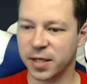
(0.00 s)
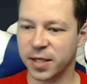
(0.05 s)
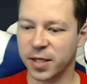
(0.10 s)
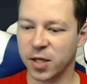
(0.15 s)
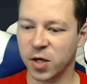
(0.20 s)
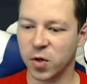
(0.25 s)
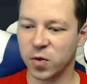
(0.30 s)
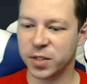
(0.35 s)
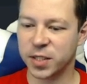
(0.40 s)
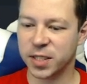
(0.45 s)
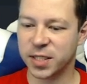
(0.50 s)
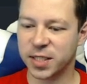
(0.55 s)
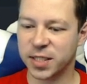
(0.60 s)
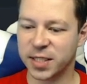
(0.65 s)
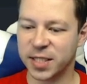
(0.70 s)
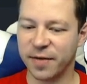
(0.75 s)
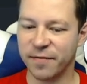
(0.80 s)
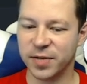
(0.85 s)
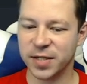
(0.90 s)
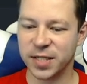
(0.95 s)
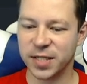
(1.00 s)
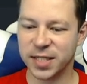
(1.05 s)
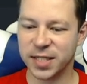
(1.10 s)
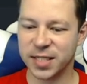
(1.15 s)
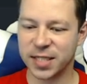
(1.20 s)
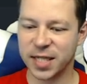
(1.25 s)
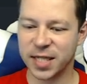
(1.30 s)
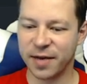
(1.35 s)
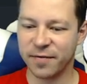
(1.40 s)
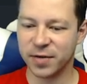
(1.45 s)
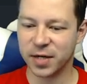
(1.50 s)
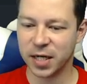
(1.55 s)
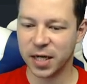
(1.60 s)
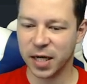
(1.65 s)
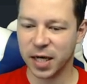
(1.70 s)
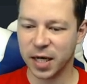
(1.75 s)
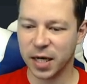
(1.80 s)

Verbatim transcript: those 77.